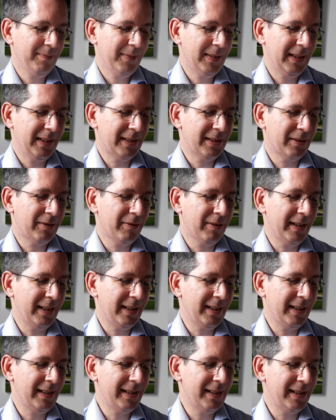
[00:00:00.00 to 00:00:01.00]
it's a great,
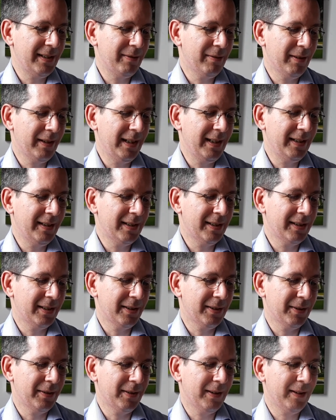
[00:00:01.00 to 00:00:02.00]
easy read.
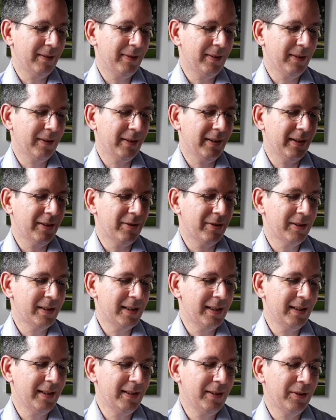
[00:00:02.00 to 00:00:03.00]
So if you're
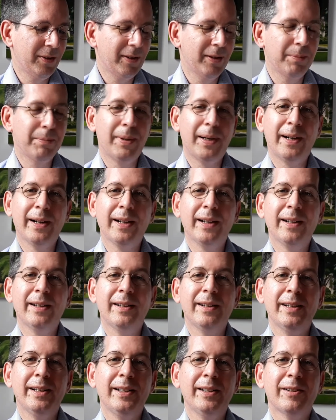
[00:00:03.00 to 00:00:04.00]
interested, you could buy
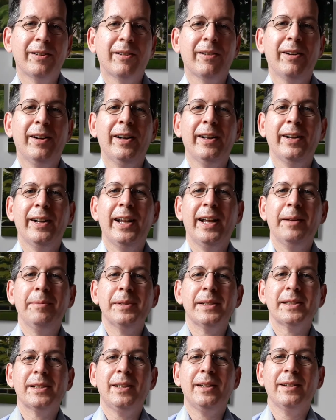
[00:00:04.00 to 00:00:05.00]
it either on
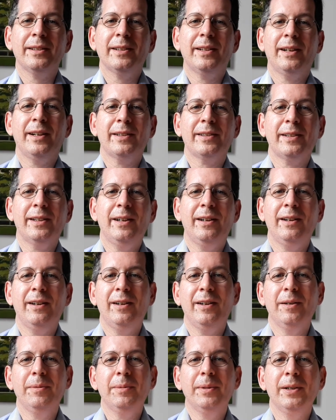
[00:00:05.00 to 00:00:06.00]

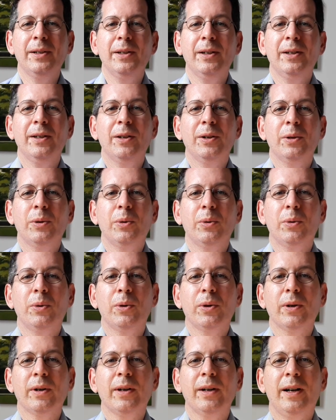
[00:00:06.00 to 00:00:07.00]
Amazon.com
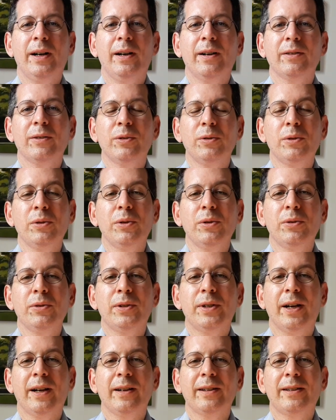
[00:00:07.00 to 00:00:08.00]
or on
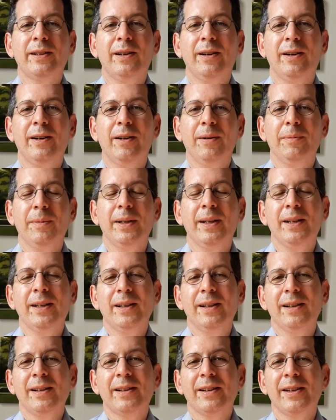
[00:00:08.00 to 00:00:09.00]
Lulu.com.
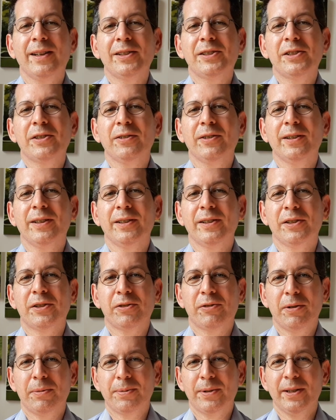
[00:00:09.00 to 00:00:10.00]
Links are in the
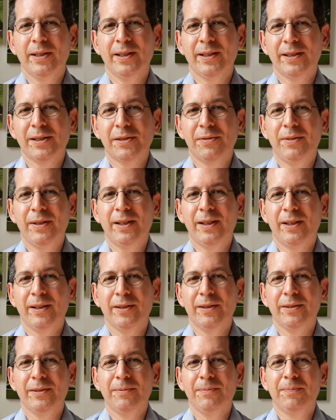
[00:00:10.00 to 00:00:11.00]
description in this
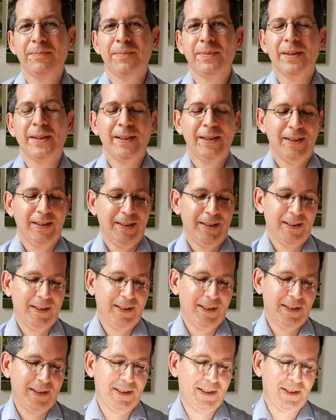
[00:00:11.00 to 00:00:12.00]
video.
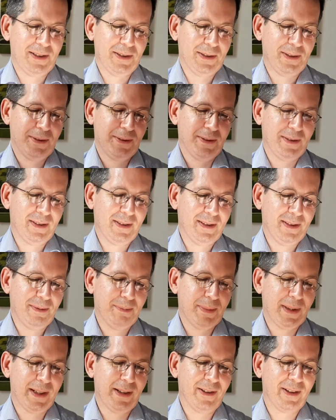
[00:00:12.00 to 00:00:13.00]
So
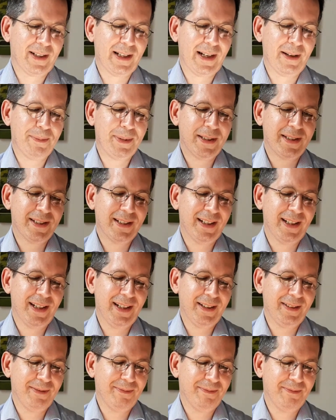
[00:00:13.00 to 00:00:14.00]
buy your copy today.